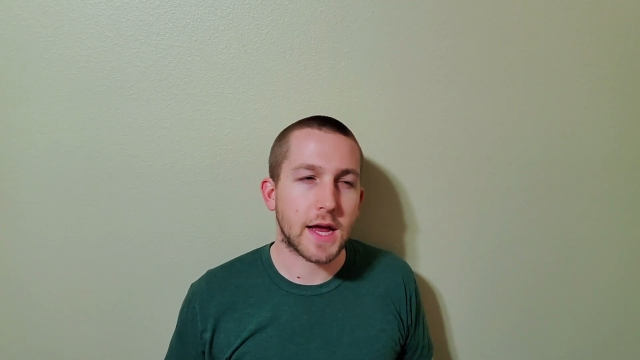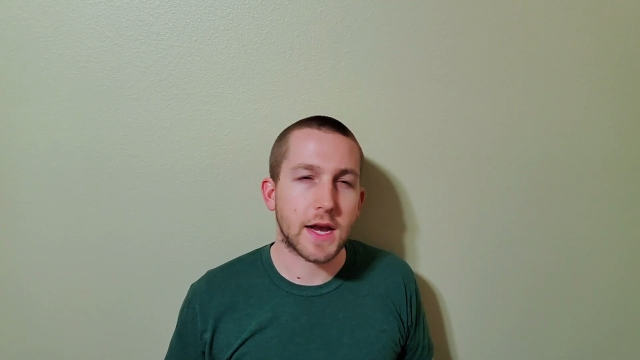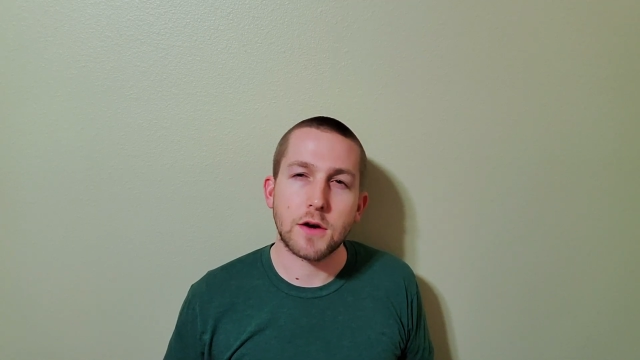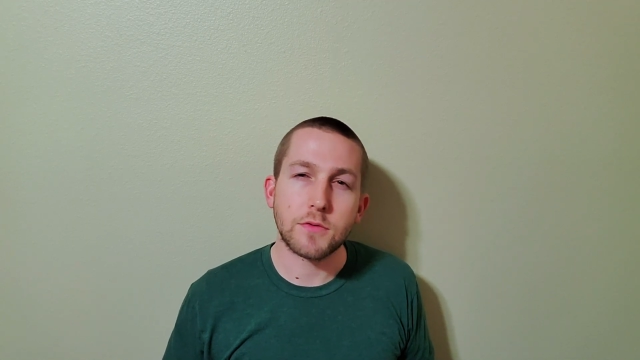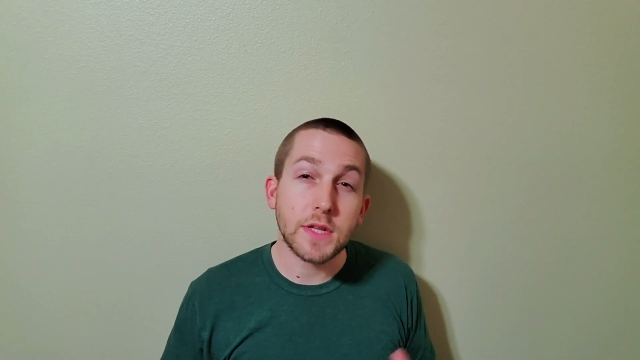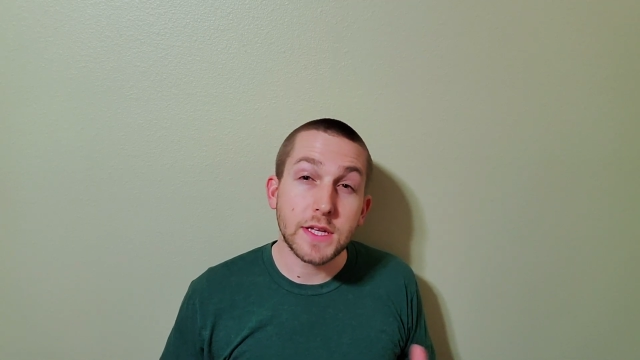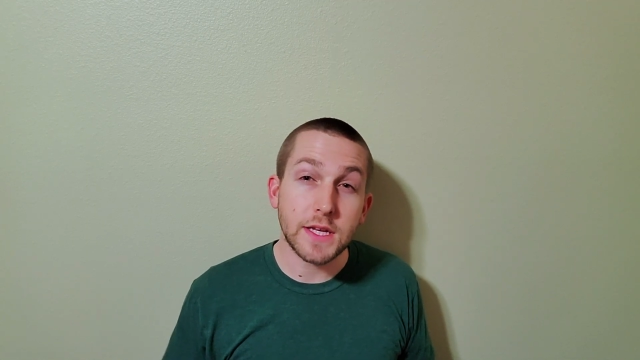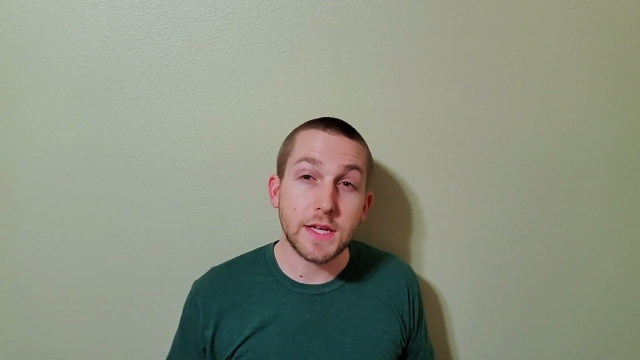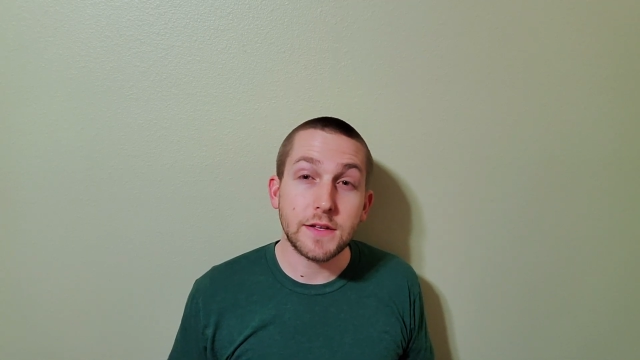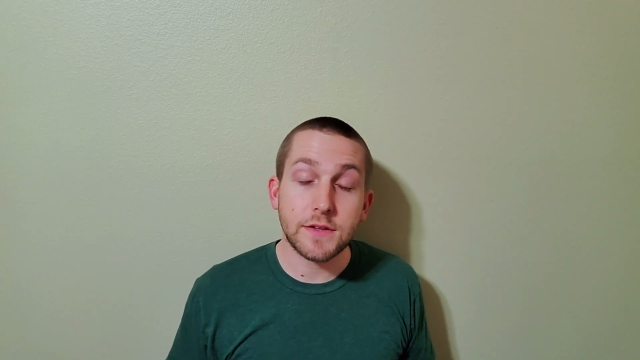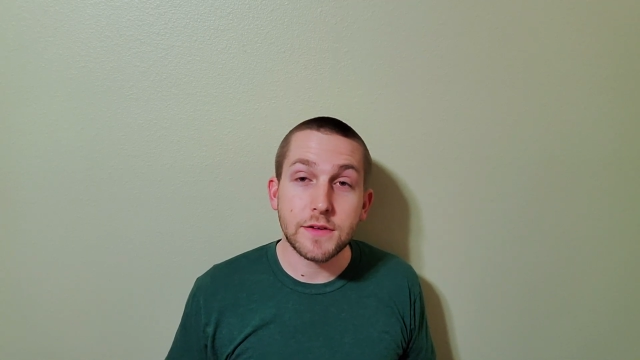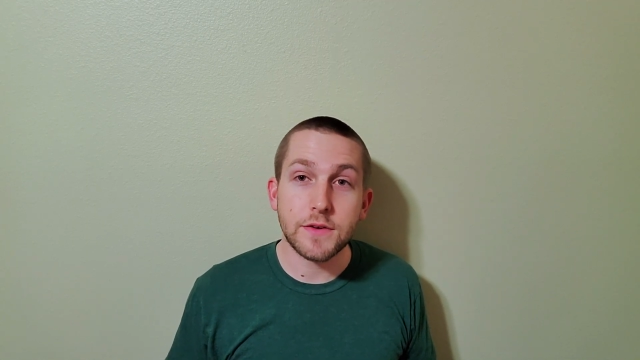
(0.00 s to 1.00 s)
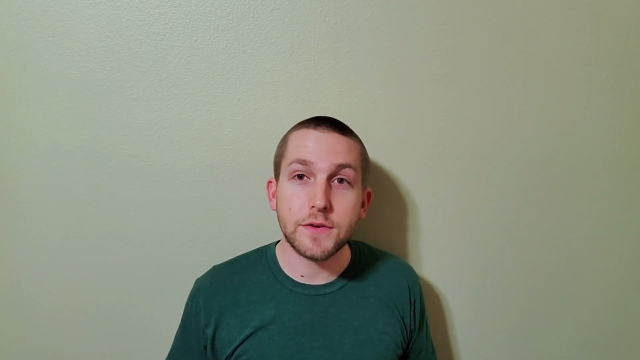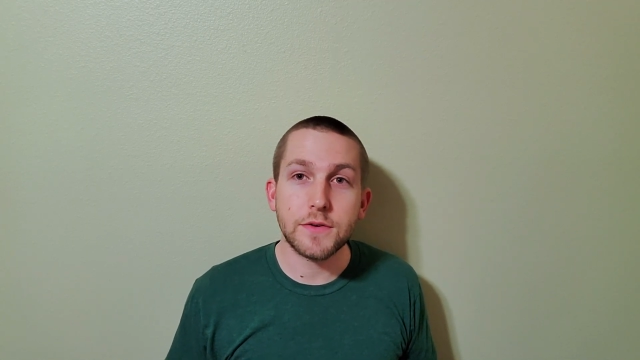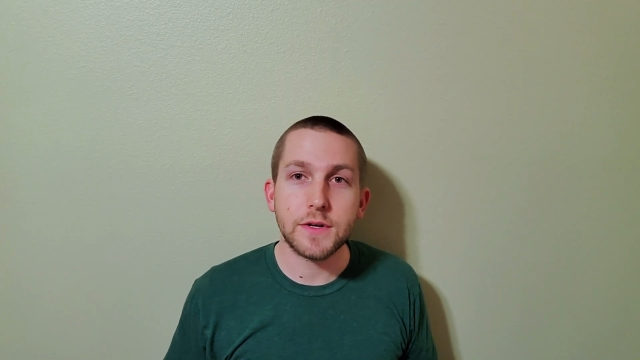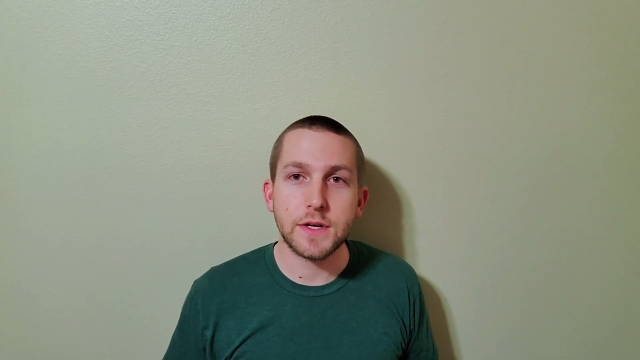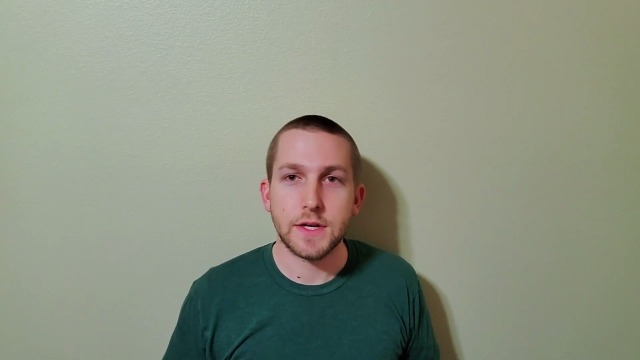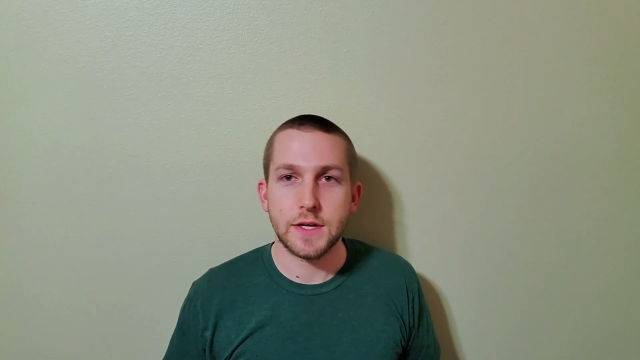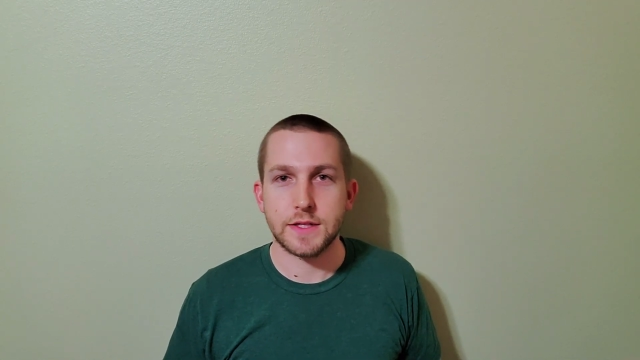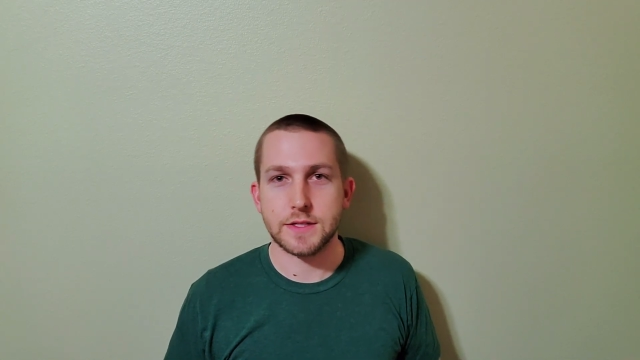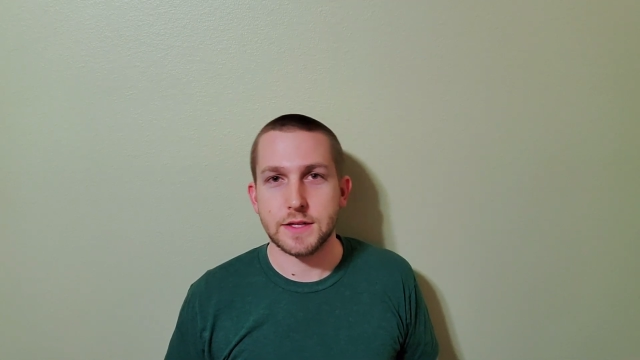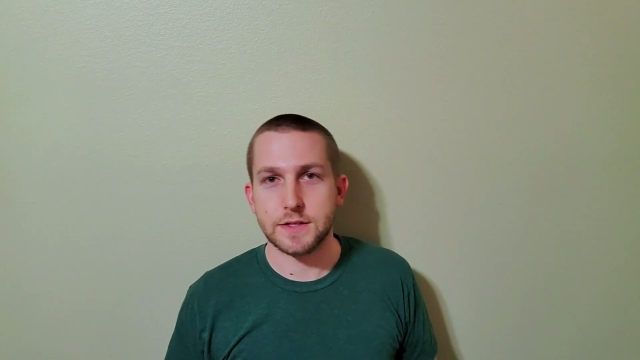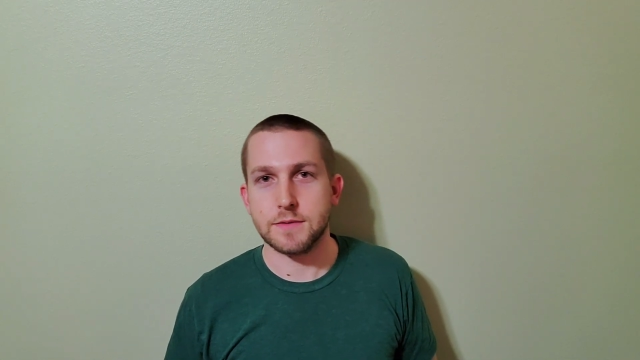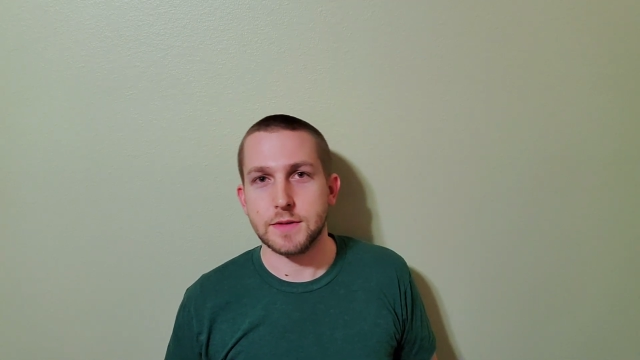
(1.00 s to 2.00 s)
I don't really need to, it's
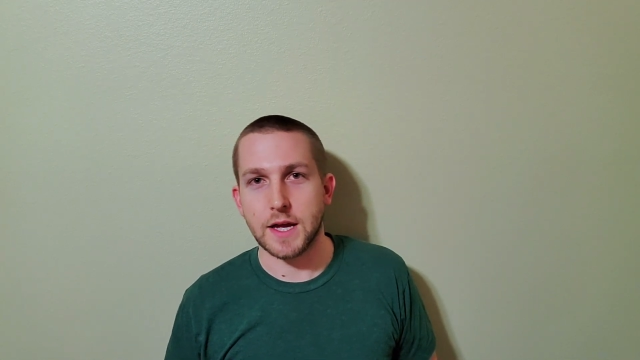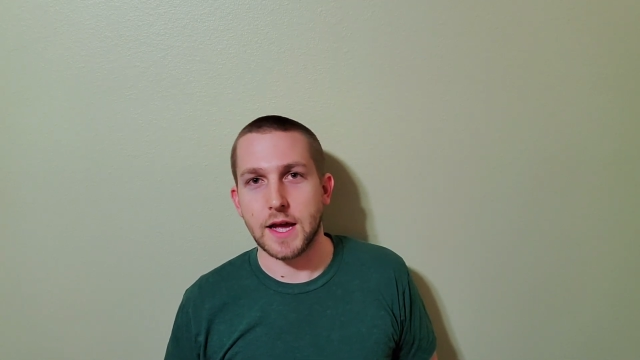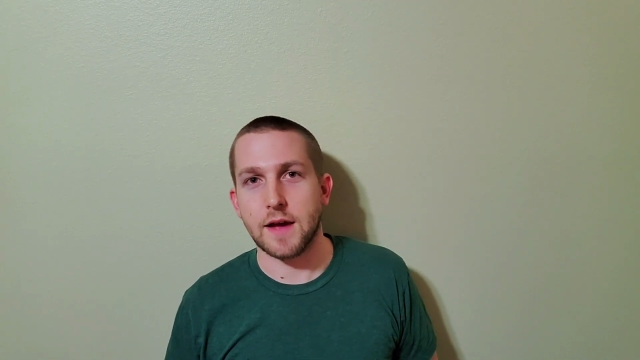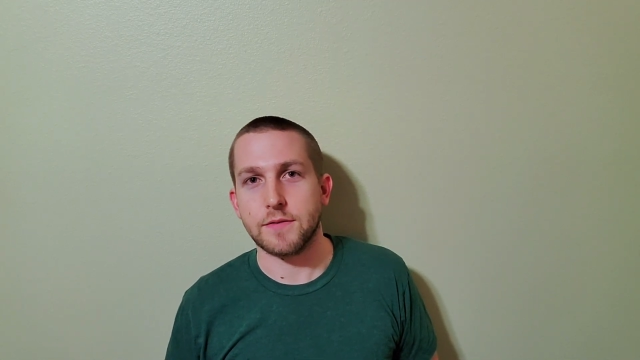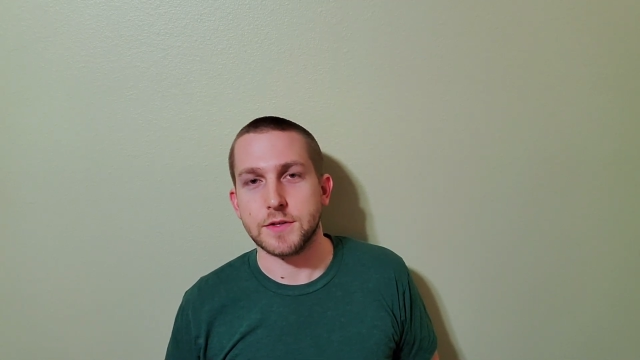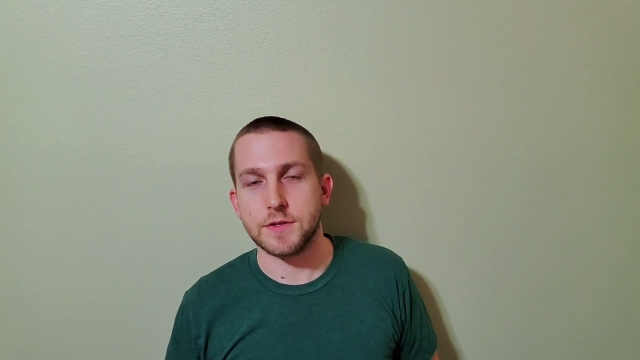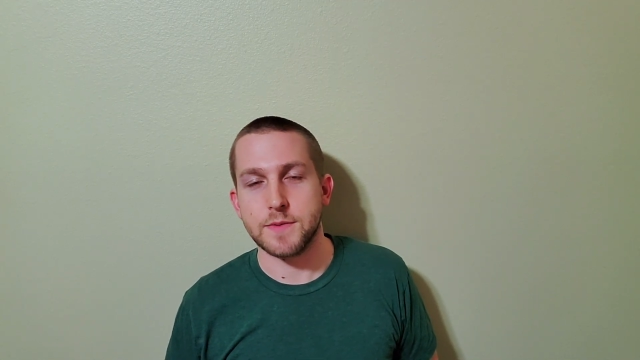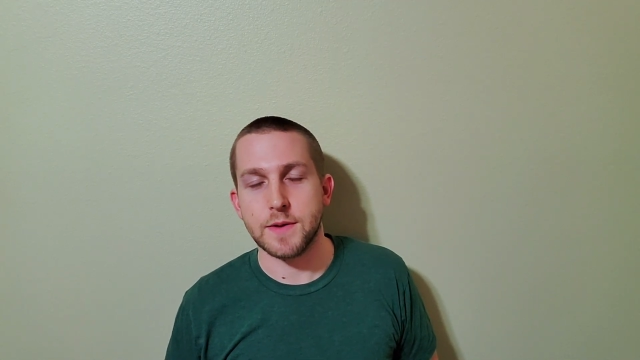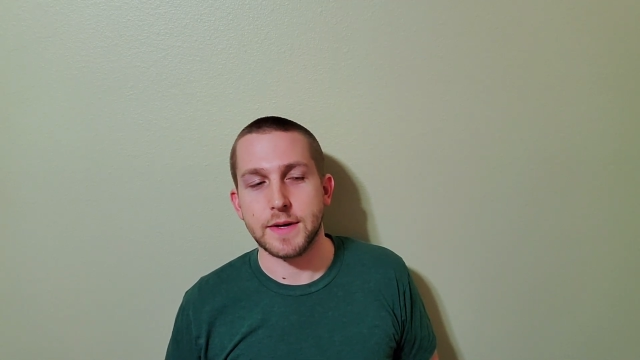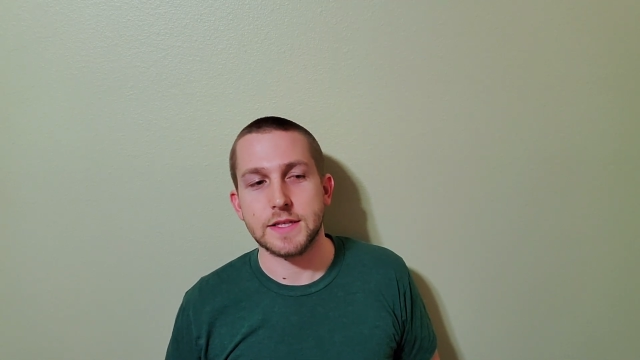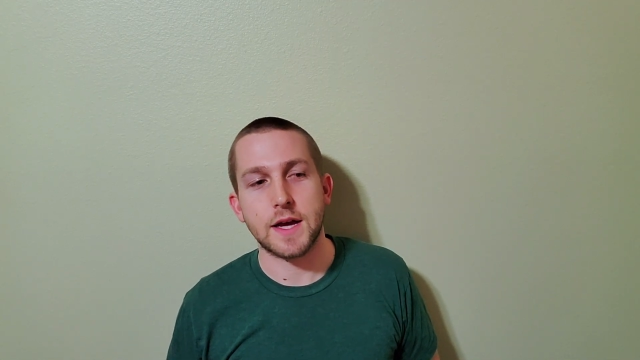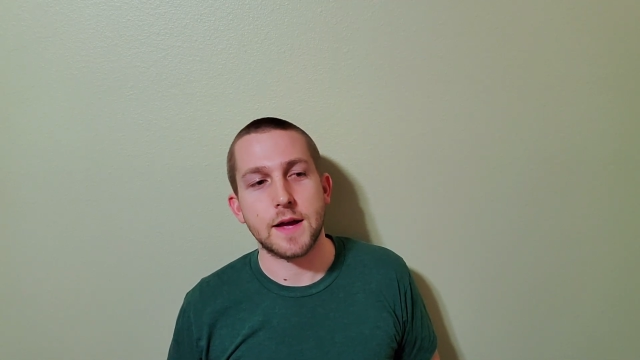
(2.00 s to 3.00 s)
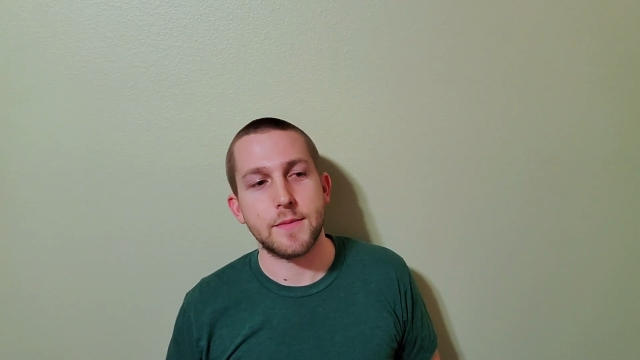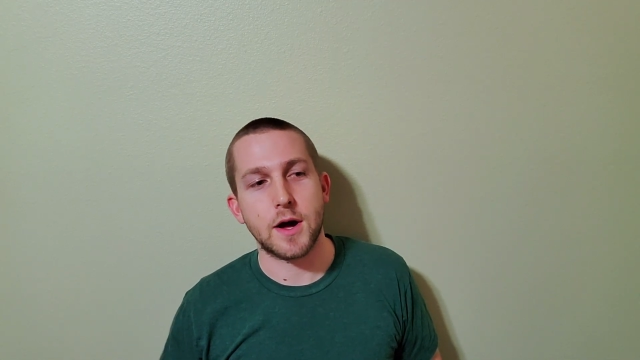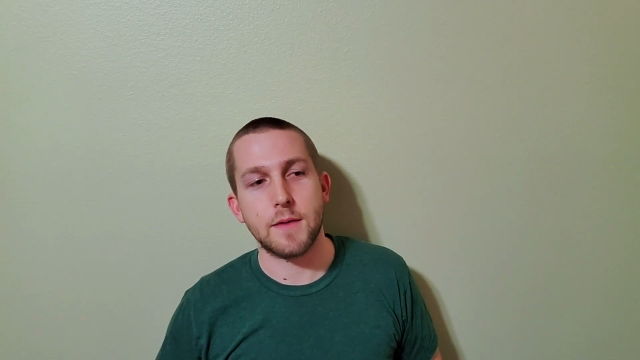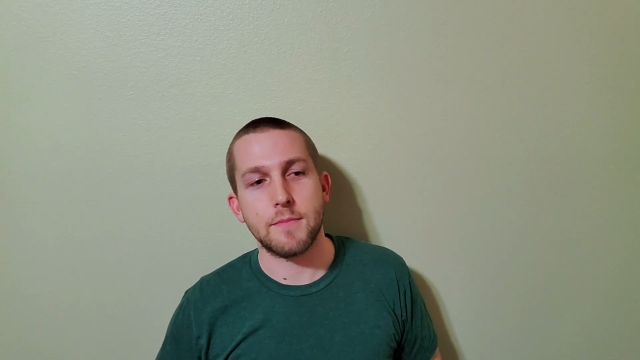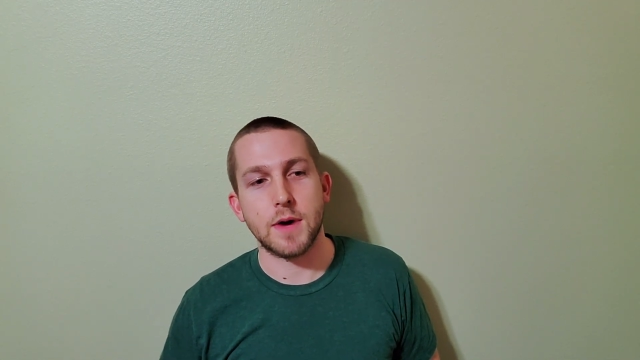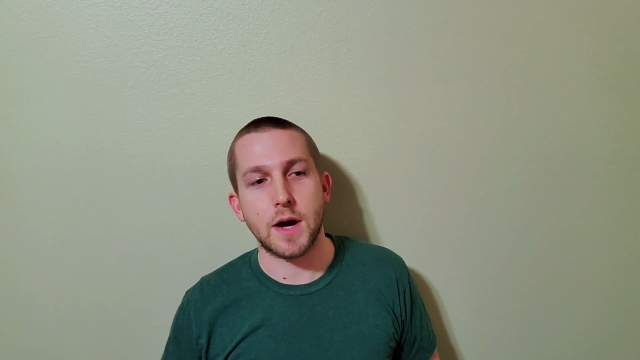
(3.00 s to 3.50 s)
not something I have to spend my time on, but